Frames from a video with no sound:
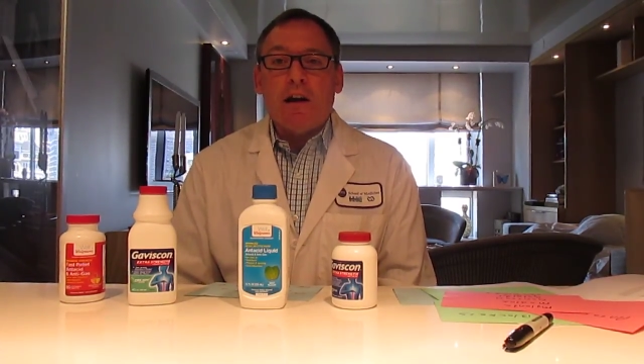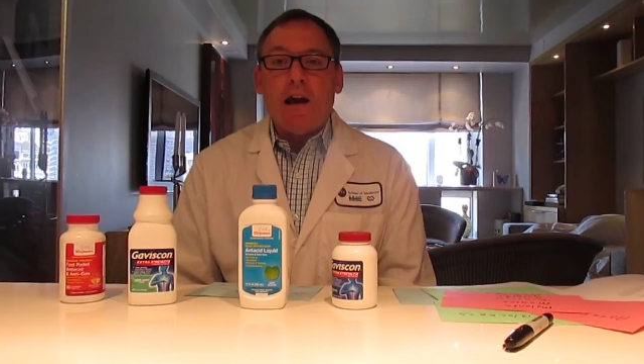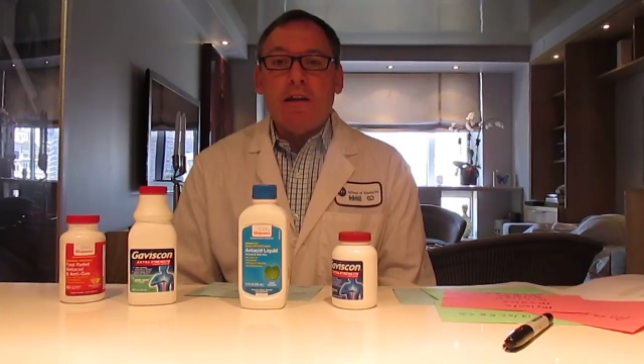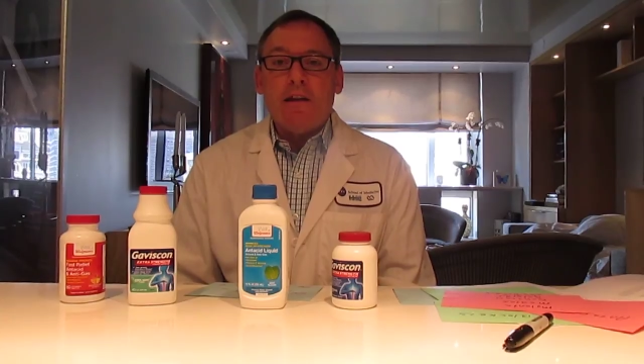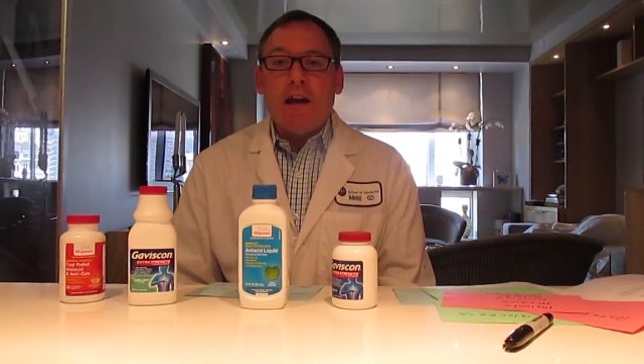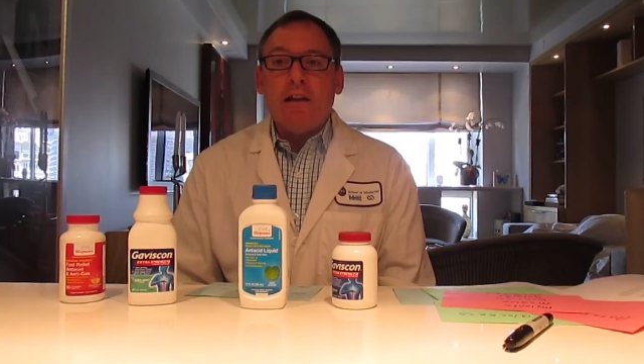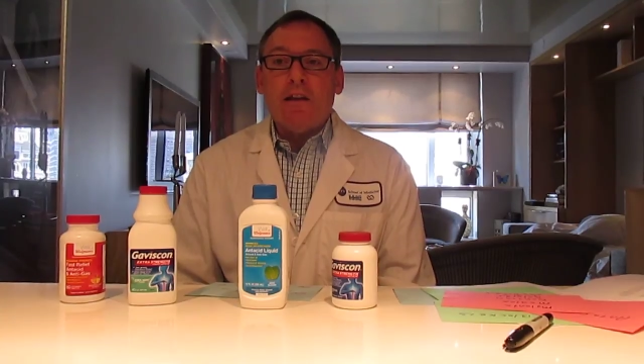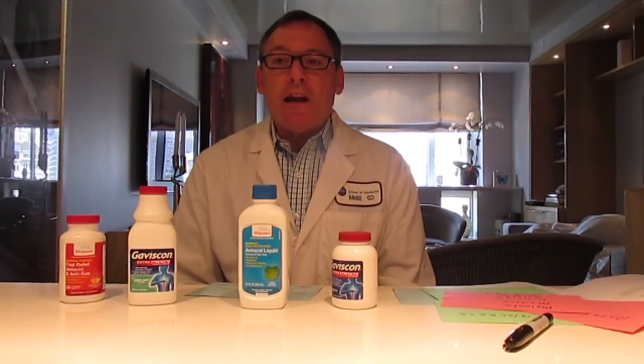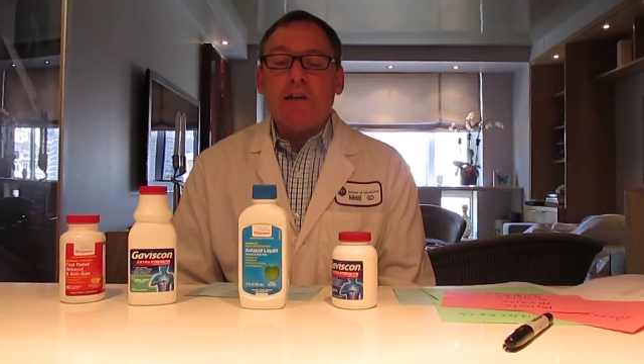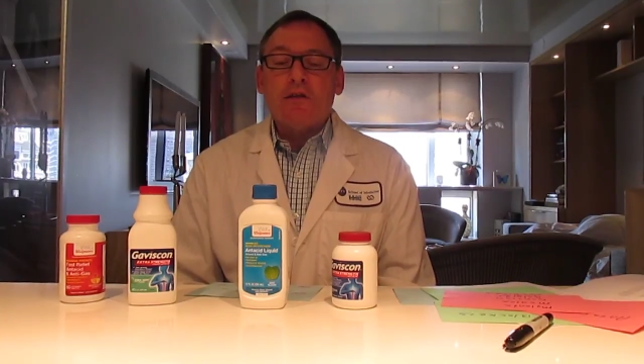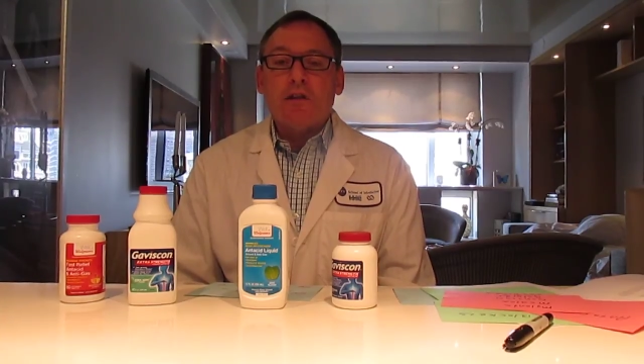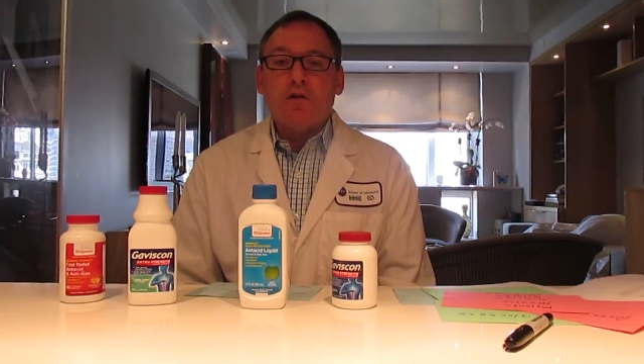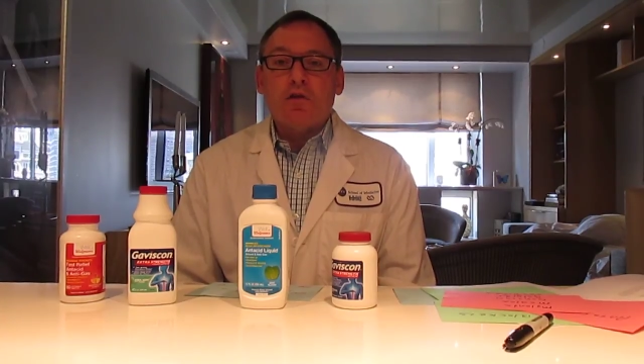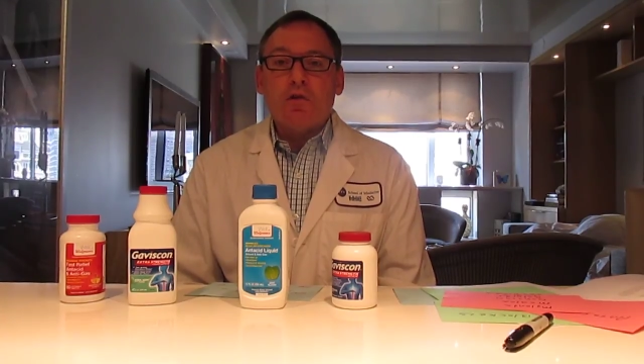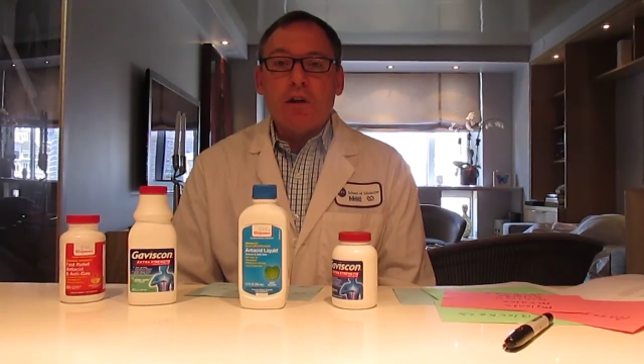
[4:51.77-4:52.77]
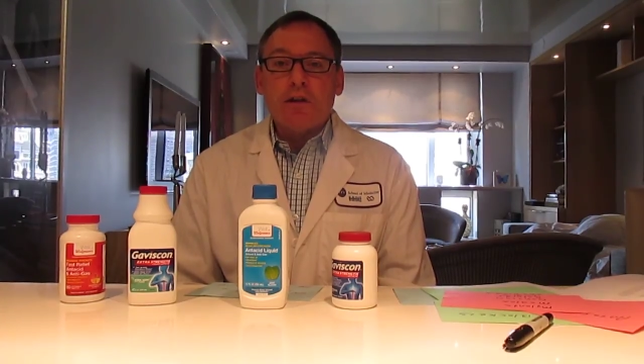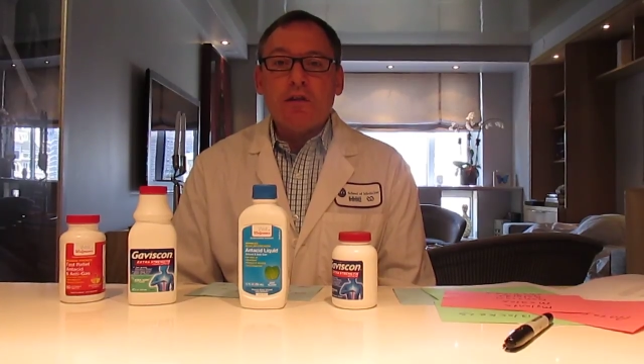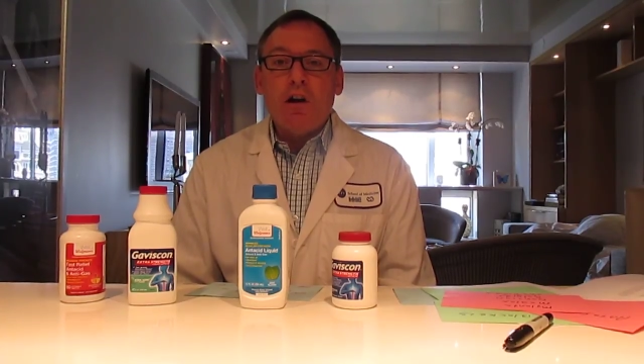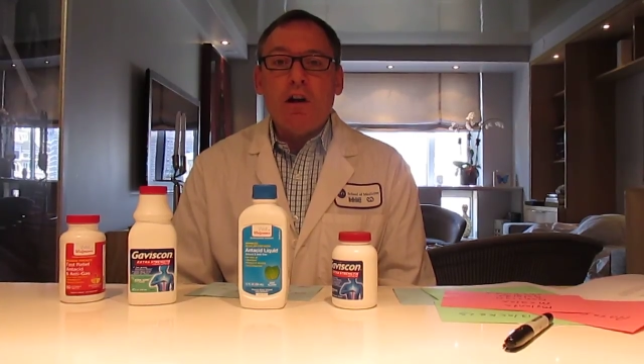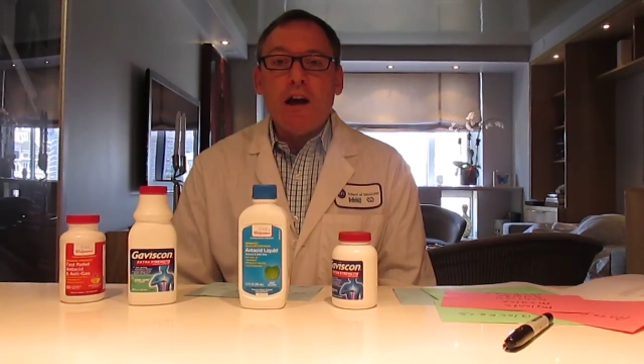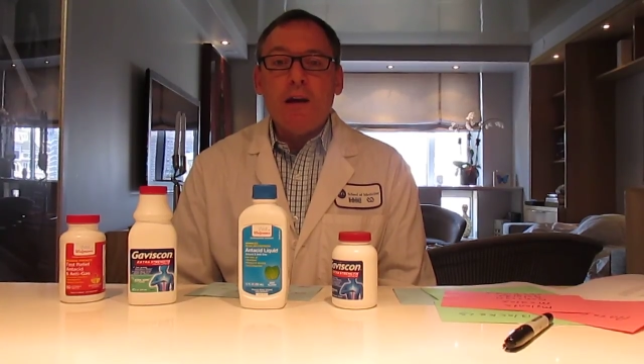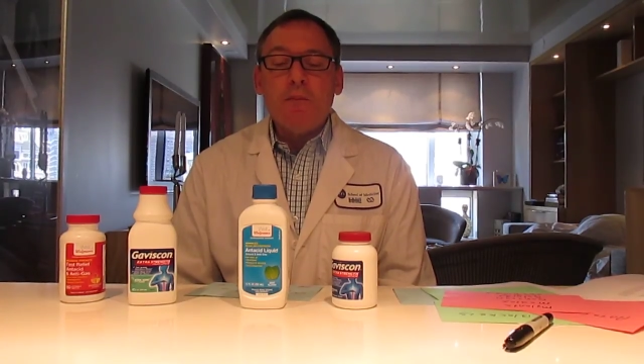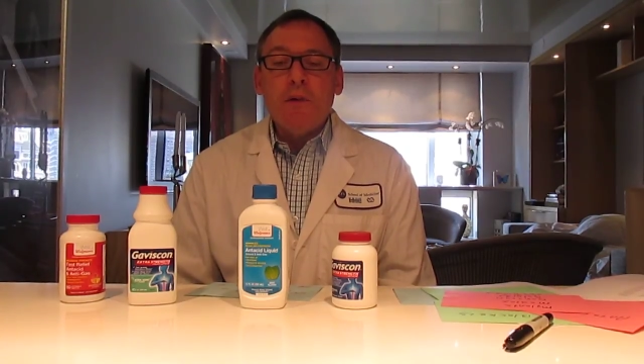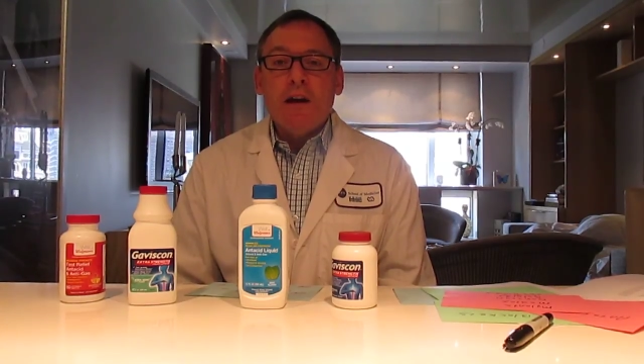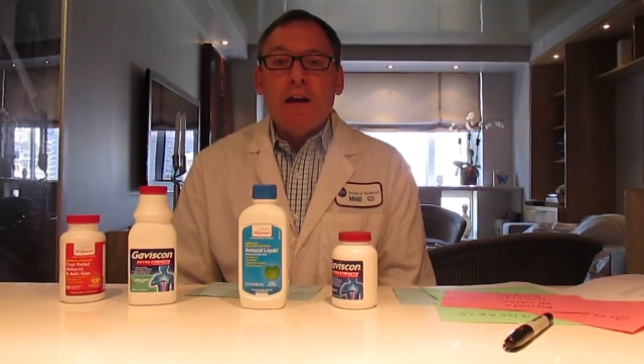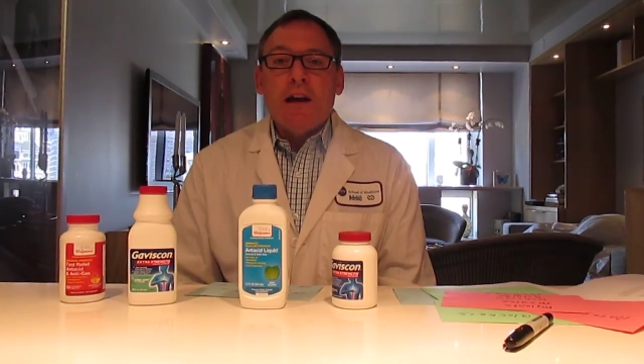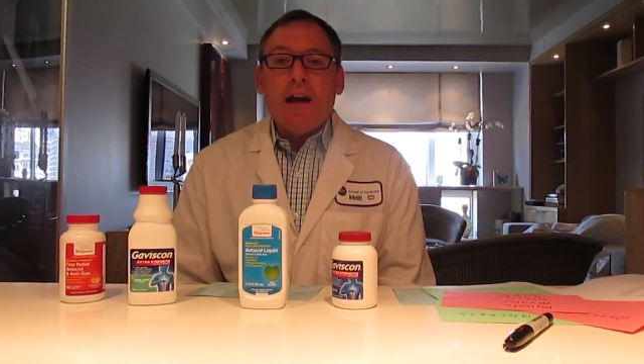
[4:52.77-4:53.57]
and they last a short time,